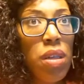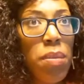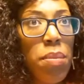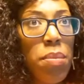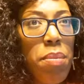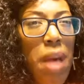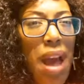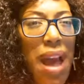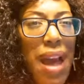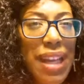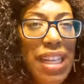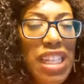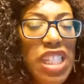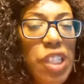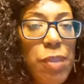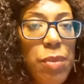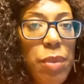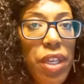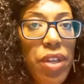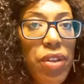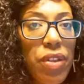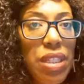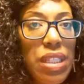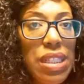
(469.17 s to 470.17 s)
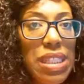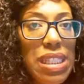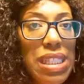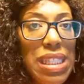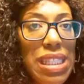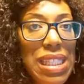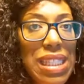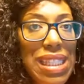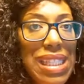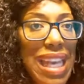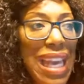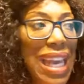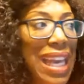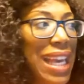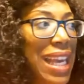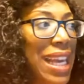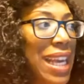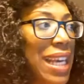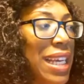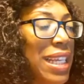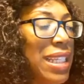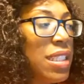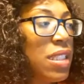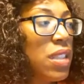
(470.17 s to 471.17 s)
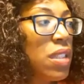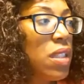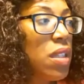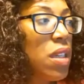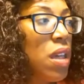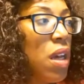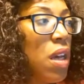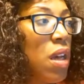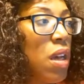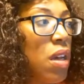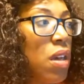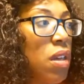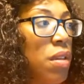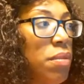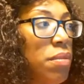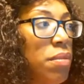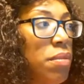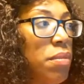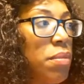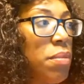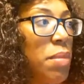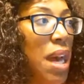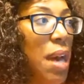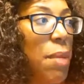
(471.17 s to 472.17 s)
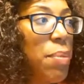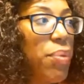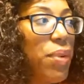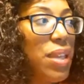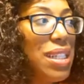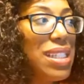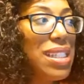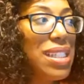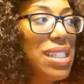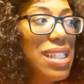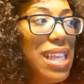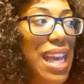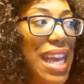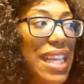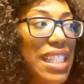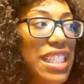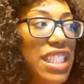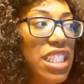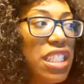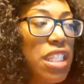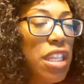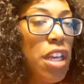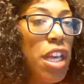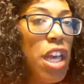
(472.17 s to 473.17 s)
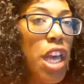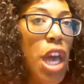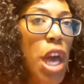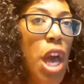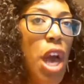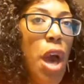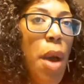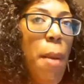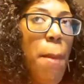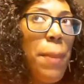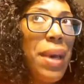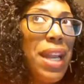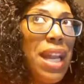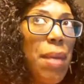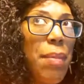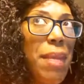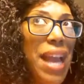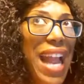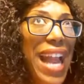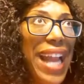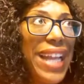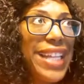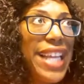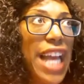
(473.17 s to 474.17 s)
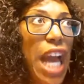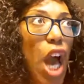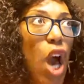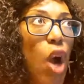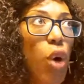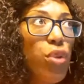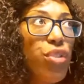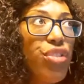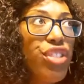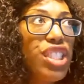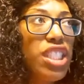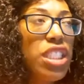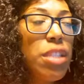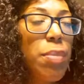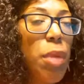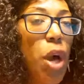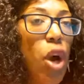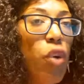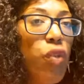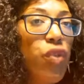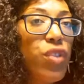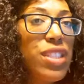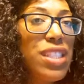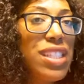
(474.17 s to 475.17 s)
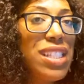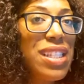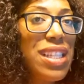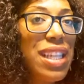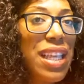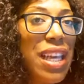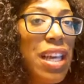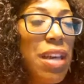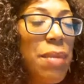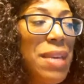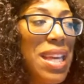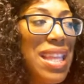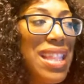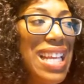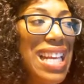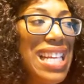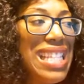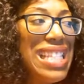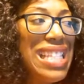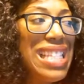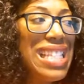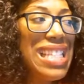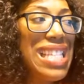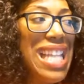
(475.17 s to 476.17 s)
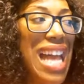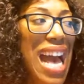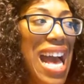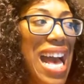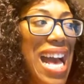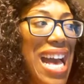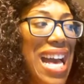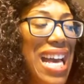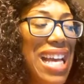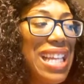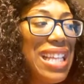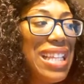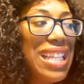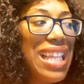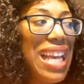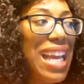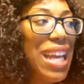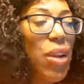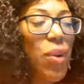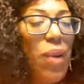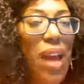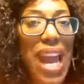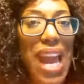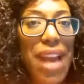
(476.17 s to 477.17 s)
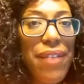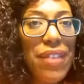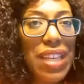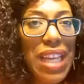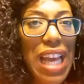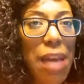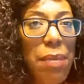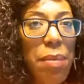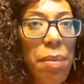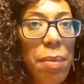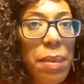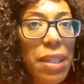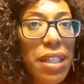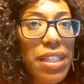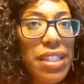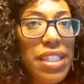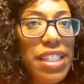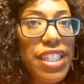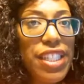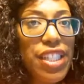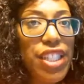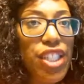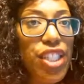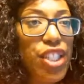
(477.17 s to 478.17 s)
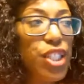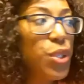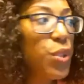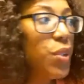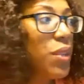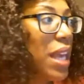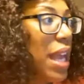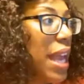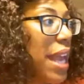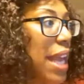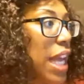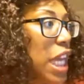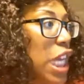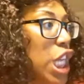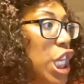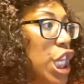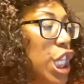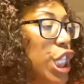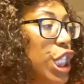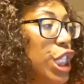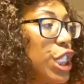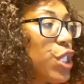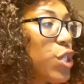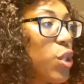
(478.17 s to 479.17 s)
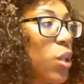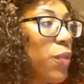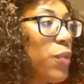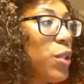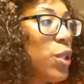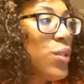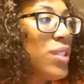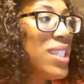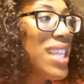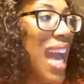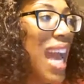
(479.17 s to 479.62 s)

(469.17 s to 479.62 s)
my experiences and my presentation, but I'm handing ownership over to them, and they don't have the capability to do that. So if you